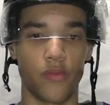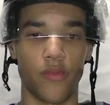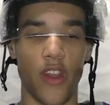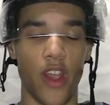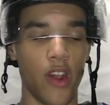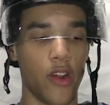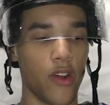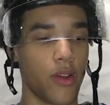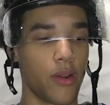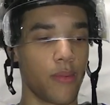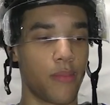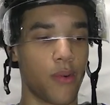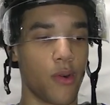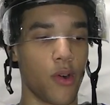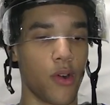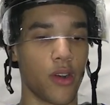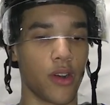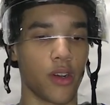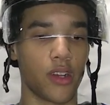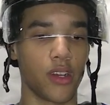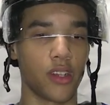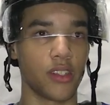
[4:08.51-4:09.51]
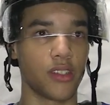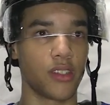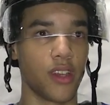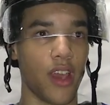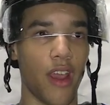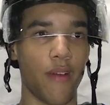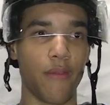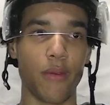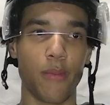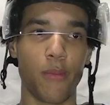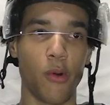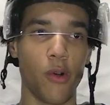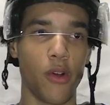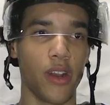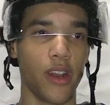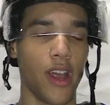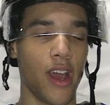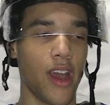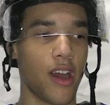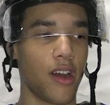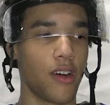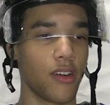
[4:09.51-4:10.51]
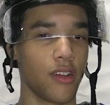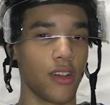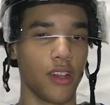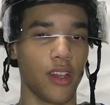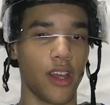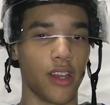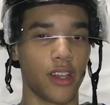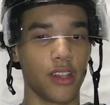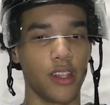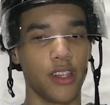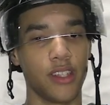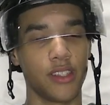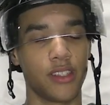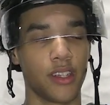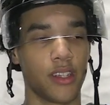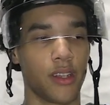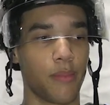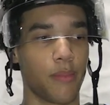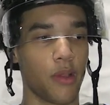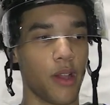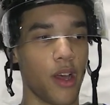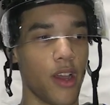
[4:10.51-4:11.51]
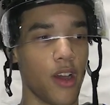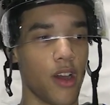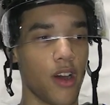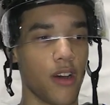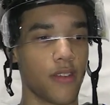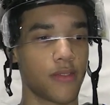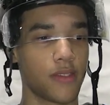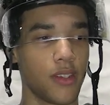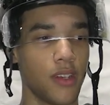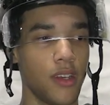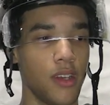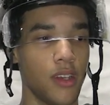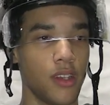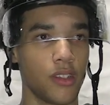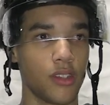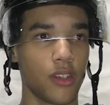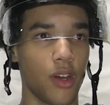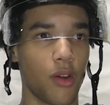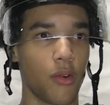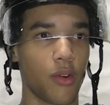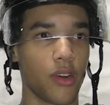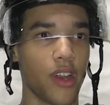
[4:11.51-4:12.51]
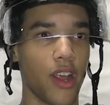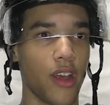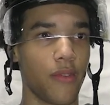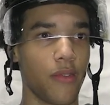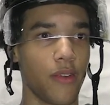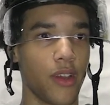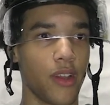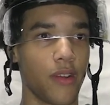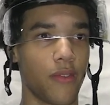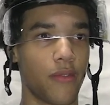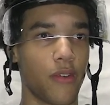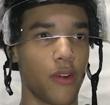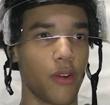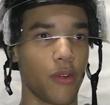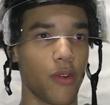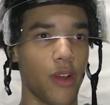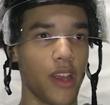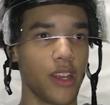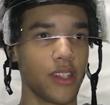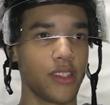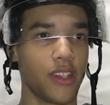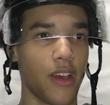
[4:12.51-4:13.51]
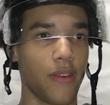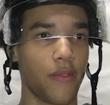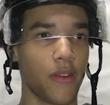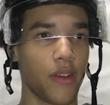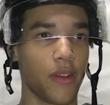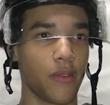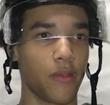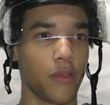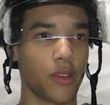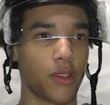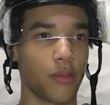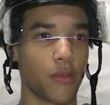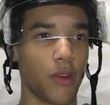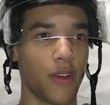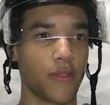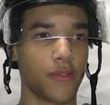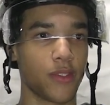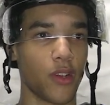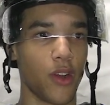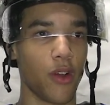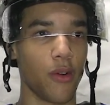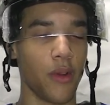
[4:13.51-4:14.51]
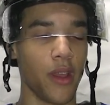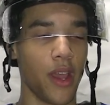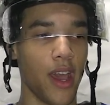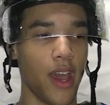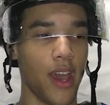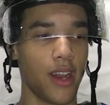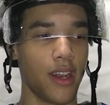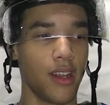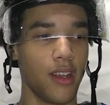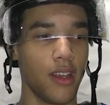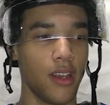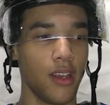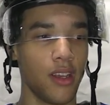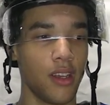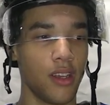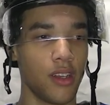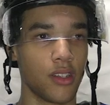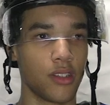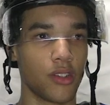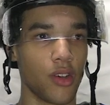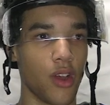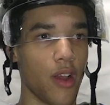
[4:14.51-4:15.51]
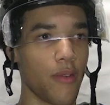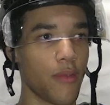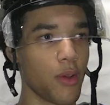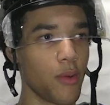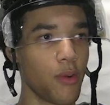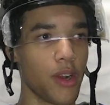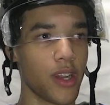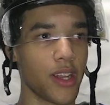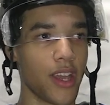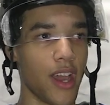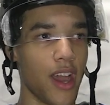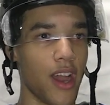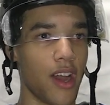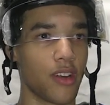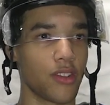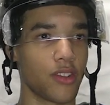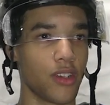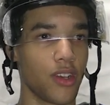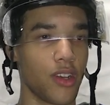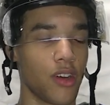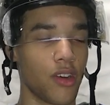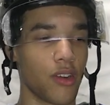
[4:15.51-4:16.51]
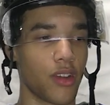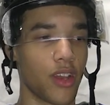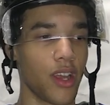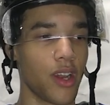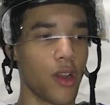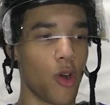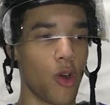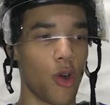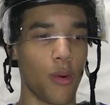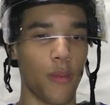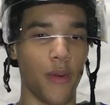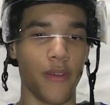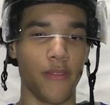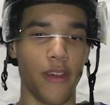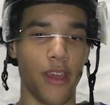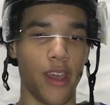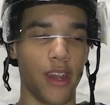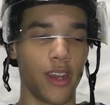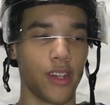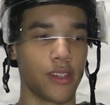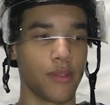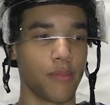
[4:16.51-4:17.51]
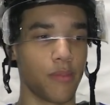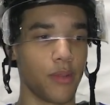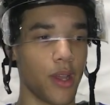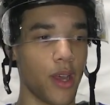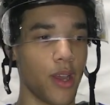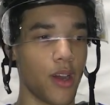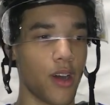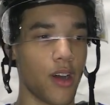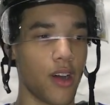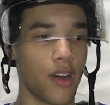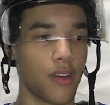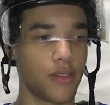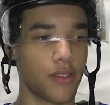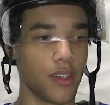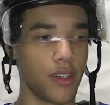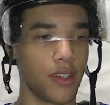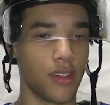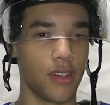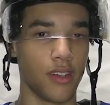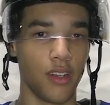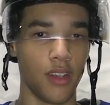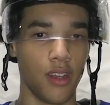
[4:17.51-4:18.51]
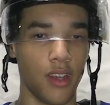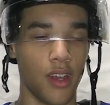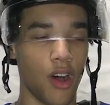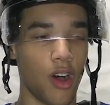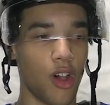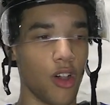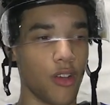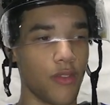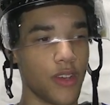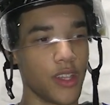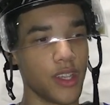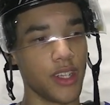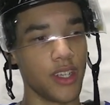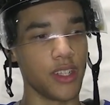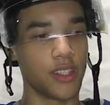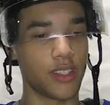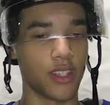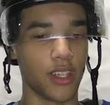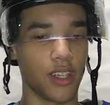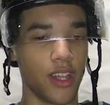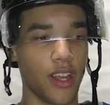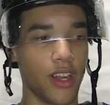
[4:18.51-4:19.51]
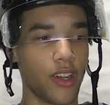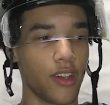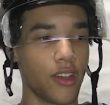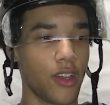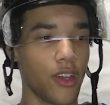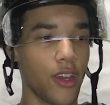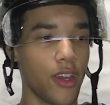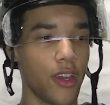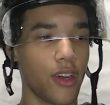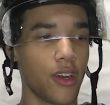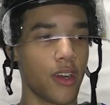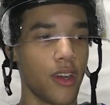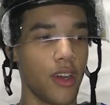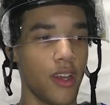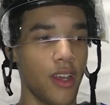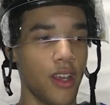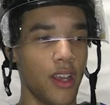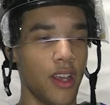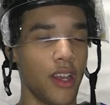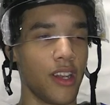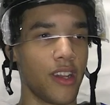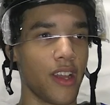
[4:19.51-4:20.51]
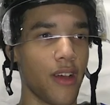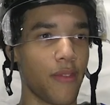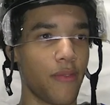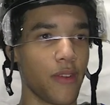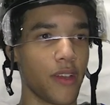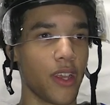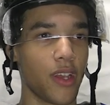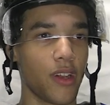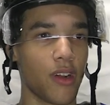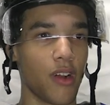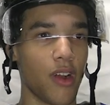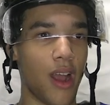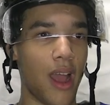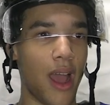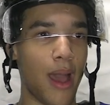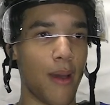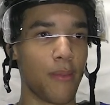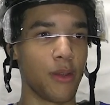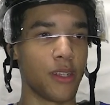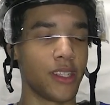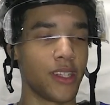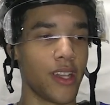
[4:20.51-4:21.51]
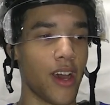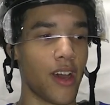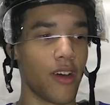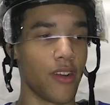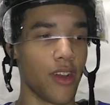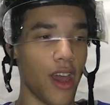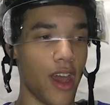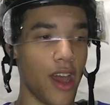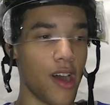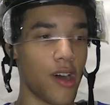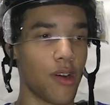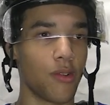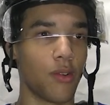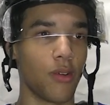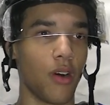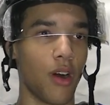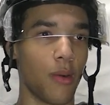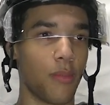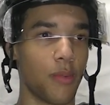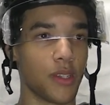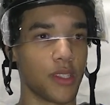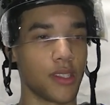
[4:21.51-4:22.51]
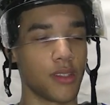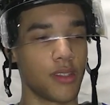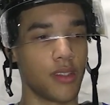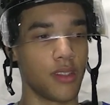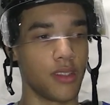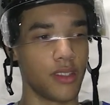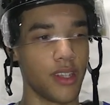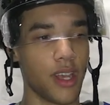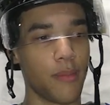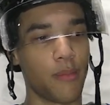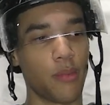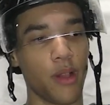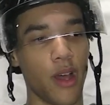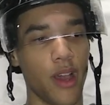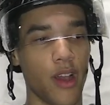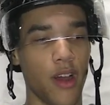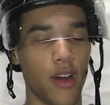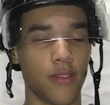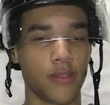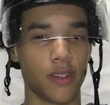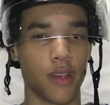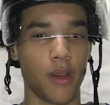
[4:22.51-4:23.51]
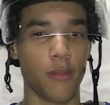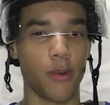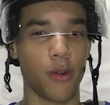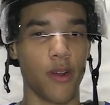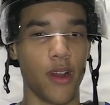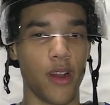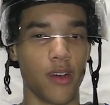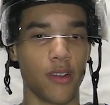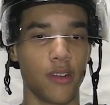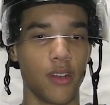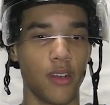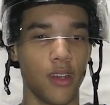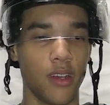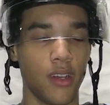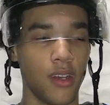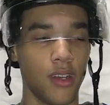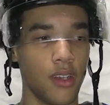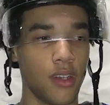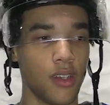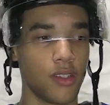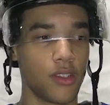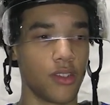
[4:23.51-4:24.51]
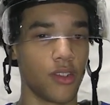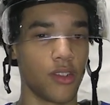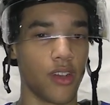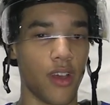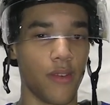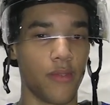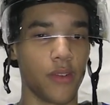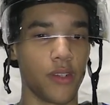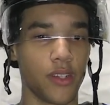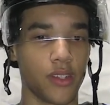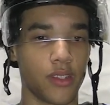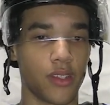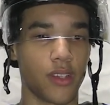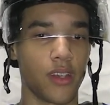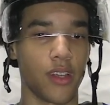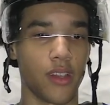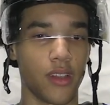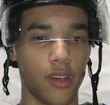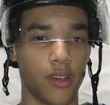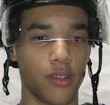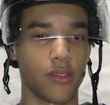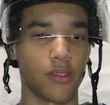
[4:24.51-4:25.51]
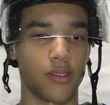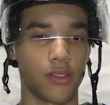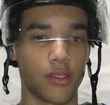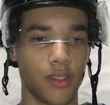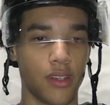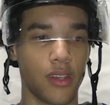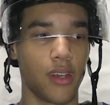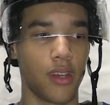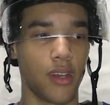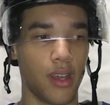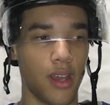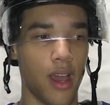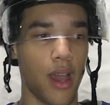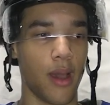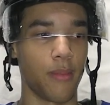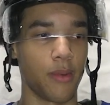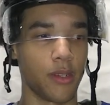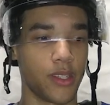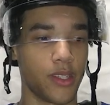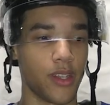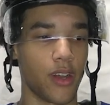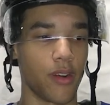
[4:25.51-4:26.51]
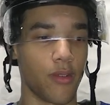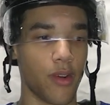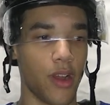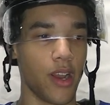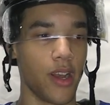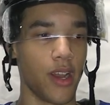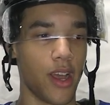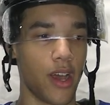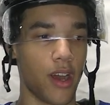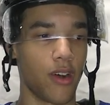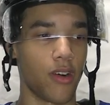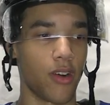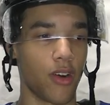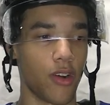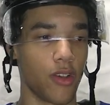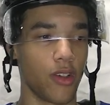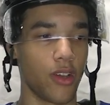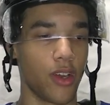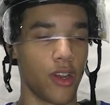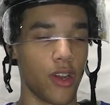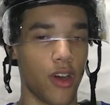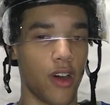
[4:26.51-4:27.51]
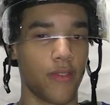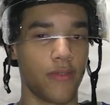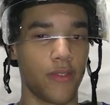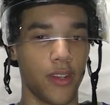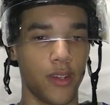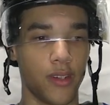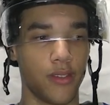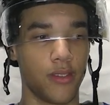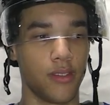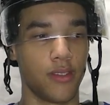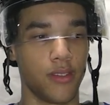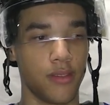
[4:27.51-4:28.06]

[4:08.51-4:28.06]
Very important, because every point now leads into playoffs. So we're definitely in a foot race, definitely with the rough start we had. So every win counts, getting home advantage in playoffs, and all of it leads to later in the year. And definitely getting our habits down now will help us say playoffs come around. So definitely just getting those habits done right now, early and often.